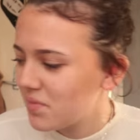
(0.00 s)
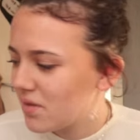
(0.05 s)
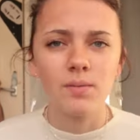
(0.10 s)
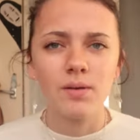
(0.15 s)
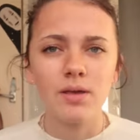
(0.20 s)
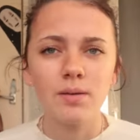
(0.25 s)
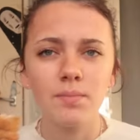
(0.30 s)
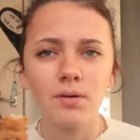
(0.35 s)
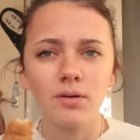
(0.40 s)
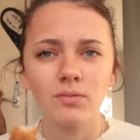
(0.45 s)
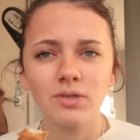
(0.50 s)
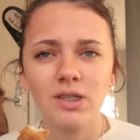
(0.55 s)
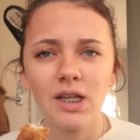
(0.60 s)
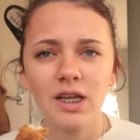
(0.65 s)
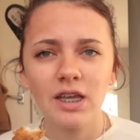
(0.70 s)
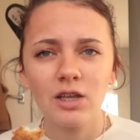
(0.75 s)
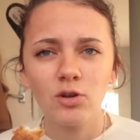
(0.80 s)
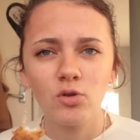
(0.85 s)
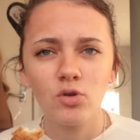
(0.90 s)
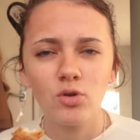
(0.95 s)
Could be, but I'm
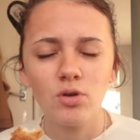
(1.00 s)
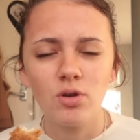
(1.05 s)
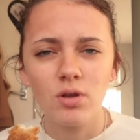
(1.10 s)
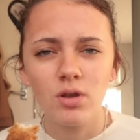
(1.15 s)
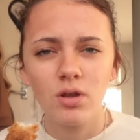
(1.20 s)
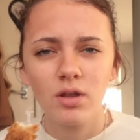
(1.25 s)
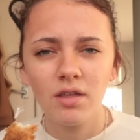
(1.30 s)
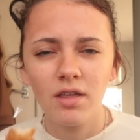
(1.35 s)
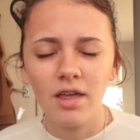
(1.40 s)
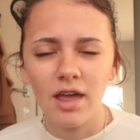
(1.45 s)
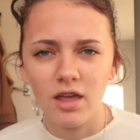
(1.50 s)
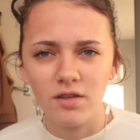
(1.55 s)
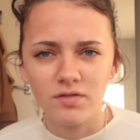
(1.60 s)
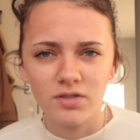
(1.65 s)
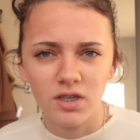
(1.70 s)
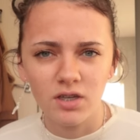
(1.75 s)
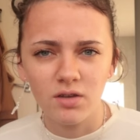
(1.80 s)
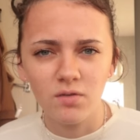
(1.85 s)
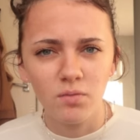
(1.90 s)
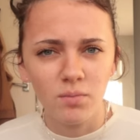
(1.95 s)
snacking on
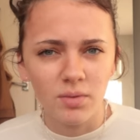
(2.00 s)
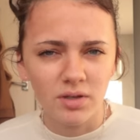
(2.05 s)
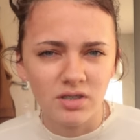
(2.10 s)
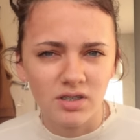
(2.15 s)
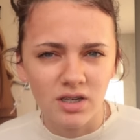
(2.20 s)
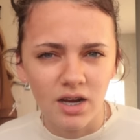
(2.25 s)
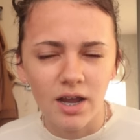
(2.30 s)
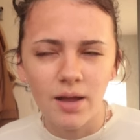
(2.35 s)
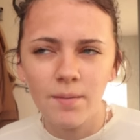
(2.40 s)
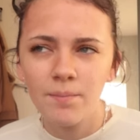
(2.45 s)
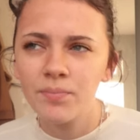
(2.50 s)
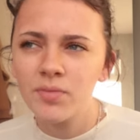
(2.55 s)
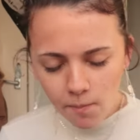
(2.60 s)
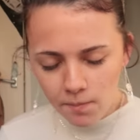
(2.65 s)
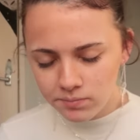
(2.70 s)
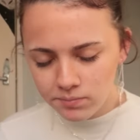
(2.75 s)
KFC from yesterday.